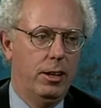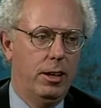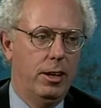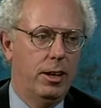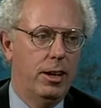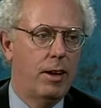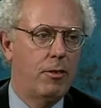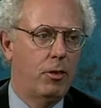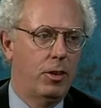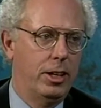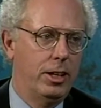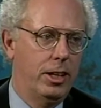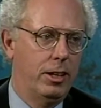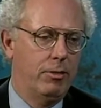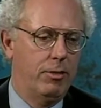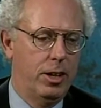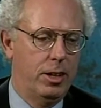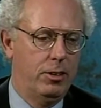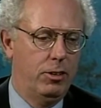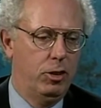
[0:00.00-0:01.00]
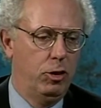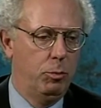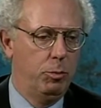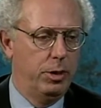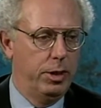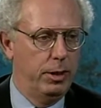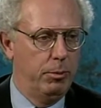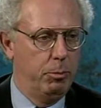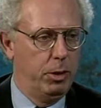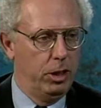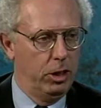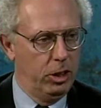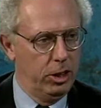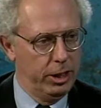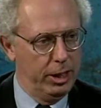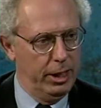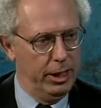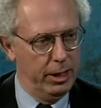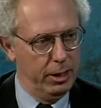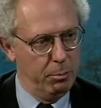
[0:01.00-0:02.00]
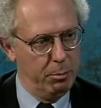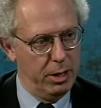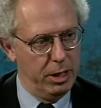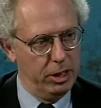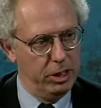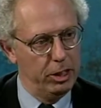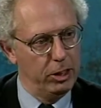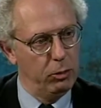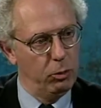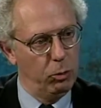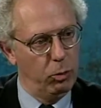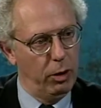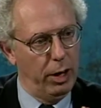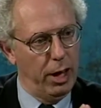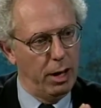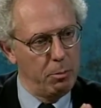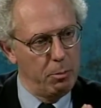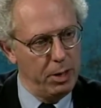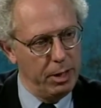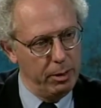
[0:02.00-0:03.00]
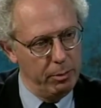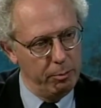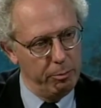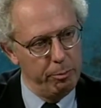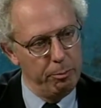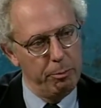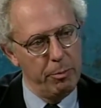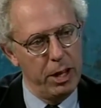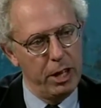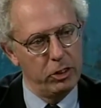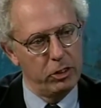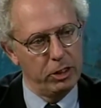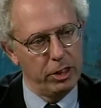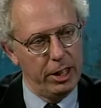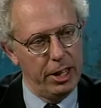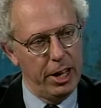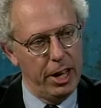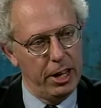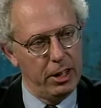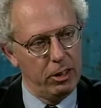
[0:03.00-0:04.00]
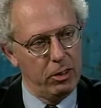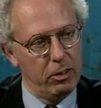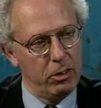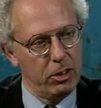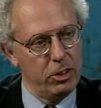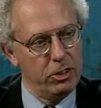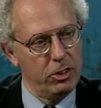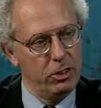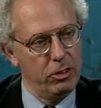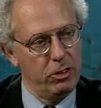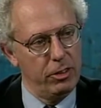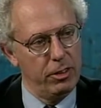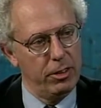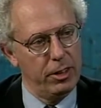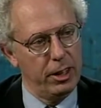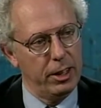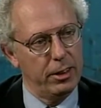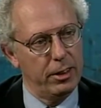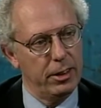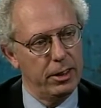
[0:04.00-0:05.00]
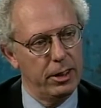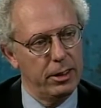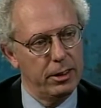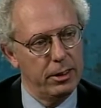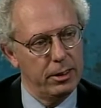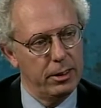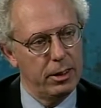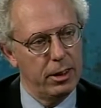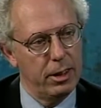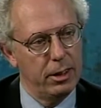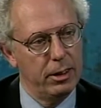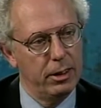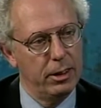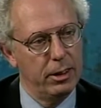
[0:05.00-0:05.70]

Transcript: and I've only identified two, but, but looking at a budget, how many major categories do you think that uh,